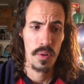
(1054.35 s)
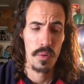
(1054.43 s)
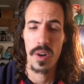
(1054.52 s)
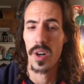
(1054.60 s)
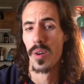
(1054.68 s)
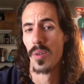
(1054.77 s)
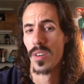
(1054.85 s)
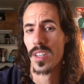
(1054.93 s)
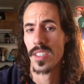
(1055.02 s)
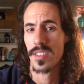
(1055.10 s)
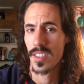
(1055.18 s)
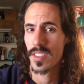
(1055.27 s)
whoa,
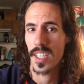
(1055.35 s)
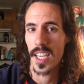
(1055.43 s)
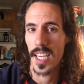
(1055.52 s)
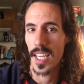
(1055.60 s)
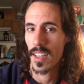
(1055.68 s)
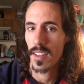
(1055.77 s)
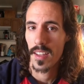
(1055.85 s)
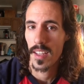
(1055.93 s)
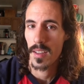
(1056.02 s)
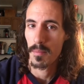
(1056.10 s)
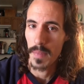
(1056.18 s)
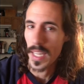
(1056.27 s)
is this kid
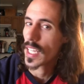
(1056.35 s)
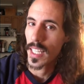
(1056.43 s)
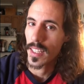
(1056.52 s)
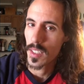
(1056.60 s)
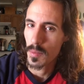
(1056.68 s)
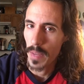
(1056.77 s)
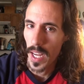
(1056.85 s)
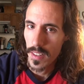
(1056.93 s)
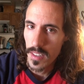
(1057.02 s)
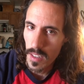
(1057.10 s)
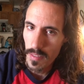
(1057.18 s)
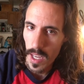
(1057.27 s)
making this
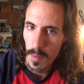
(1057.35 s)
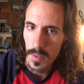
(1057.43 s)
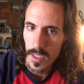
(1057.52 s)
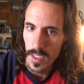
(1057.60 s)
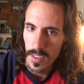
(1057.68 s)
bad stuff happen?